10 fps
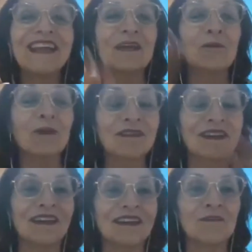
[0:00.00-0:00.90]
the west
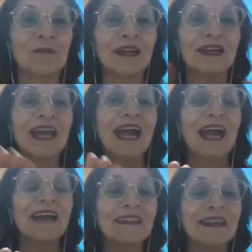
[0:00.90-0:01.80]
and the east part,
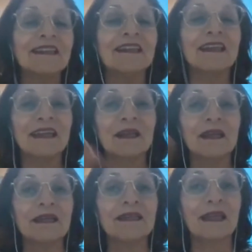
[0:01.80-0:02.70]
and in the
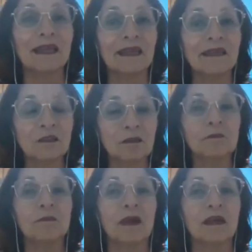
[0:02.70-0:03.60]
east
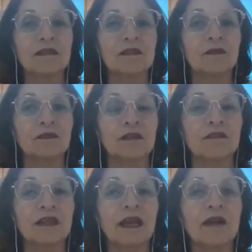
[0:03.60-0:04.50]
part of
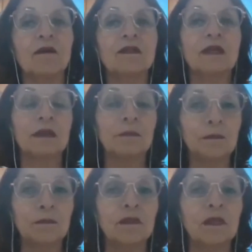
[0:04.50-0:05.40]
Santiago, the
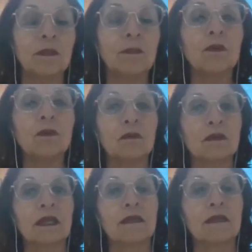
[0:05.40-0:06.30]
people that